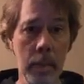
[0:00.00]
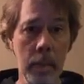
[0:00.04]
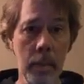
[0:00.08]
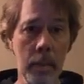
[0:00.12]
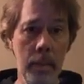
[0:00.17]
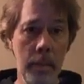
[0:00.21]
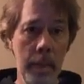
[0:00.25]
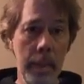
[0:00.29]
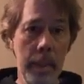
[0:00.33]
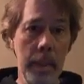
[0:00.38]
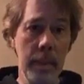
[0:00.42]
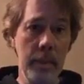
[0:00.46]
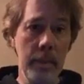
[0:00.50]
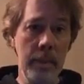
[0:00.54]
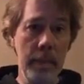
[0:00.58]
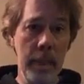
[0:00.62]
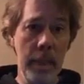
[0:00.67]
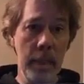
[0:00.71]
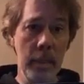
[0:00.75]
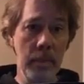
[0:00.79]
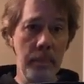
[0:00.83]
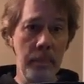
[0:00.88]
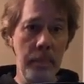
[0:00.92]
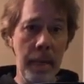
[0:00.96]
So you can
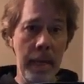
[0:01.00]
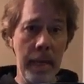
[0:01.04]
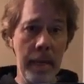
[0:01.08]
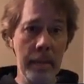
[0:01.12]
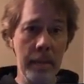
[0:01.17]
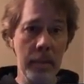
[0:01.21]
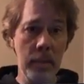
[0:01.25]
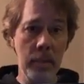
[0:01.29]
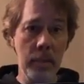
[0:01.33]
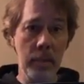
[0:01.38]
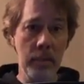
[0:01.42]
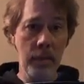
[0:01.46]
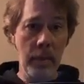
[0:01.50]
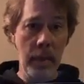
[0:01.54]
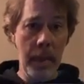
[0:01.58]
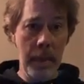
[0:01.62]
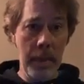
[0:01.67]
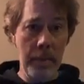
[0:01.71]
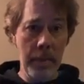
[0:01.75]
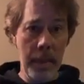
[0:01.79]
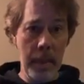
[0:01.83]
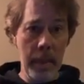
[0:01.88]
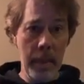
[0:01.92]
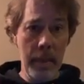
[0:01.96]
see it's balanced right
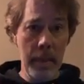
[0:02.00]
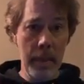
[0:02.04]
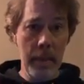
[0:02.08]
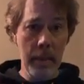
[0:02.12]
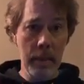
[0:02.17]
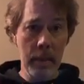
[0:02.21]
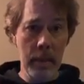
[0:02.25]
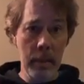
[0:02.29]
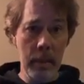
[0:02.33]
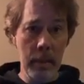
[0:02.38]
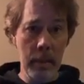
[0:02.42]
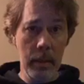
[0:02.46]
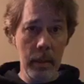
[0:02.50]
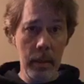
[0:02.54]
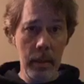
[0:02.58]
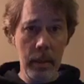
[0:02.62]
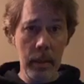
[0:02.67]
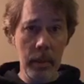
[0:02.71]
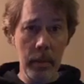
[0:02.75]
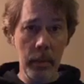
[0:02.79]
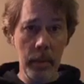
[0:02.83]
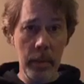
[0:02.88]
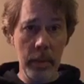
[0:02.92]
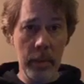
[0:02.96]
about here,
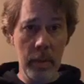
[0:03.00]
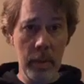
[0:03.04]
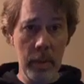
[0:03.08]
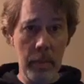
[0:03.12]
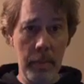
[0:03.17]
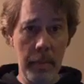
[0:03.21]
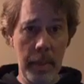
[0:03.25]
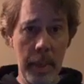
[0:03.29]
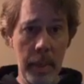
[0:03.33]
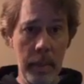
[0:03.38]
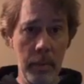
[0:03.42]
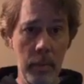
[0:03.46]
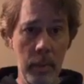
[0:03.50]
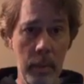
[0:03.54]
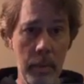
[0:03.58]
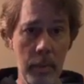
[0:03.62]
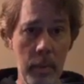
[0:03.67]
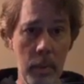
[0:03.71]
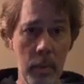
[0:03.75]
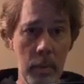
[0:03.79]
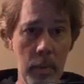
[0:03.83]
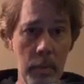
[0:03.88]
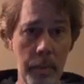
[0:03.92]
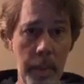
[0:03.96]
which is about where
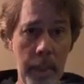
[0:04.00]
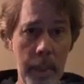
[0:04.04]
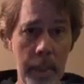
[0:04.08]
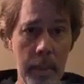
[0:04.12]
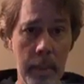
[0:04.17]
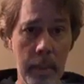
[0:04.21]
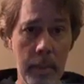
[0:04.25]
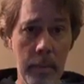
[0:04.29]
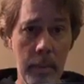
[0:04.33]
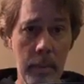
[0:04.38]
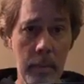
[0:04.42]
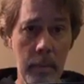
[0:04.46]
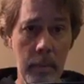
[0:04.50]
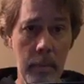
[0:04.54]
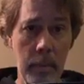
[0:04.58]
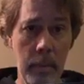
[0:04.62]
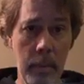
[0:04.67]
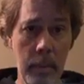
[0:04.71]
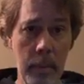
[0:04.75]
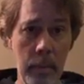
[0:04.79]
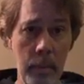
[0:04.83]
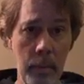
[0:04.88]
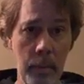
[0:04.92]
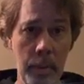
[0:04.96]
most paddles
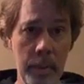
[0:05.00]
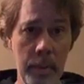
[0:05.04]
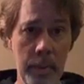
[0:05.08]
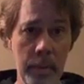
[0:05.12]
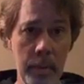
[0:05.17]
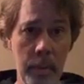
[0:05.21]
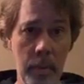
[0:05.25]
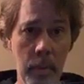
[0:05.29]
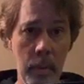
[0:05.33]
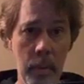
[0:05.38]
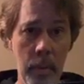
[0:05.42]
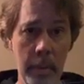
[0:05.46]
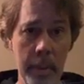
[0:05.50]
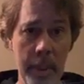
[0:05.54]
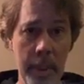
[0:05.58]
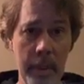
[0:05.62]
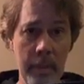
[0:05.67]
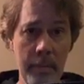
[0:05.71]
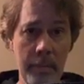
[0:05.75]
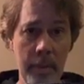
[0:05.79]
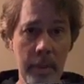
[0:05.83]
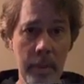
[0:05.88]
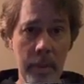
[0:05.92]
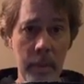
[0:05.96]
you would call
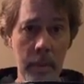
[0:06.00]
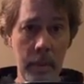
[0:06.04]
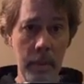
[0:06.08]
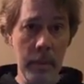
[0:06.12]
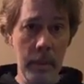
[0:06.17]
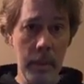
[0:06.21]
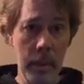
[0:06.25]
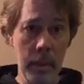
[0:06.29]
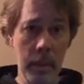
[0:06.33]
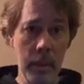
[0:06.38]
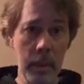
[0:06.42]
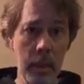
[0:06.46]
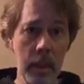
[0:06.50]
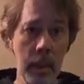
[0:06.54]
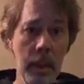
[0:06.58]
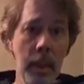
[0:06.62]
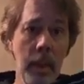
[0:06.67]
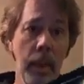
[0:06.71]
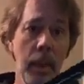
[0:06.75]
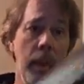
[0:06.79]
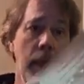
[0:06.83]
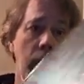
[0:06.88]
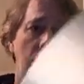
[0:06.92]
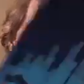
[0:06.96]
even.
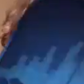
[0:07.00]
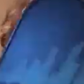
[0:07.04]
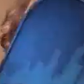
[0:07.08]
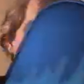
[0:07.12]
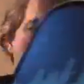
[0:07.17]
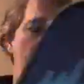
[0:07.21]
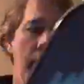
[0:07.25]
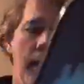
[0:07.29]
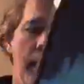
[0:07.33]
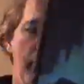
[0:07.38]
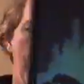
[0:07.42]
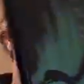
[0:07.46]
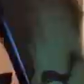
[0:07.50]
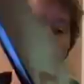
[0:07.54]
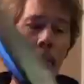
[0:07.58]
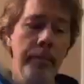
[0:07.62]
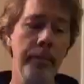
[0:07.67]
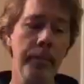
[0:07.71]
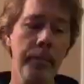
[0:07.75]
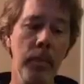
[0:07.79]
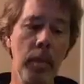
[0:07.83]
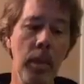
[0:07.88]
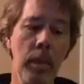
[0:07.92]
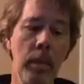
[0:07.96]

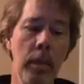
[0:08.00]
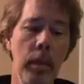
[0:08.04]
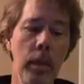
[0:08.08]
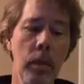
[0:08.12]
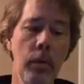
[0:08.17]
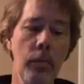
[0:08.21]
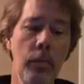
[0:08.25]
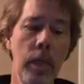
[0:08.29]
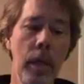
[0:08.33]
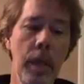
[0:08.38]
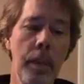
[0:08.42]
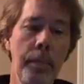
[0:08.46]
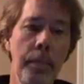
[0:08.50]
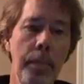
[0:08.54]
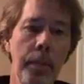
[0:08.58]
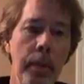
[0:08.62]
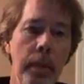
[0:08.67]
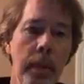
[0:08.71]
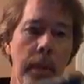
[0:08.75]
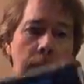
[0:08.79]
The grip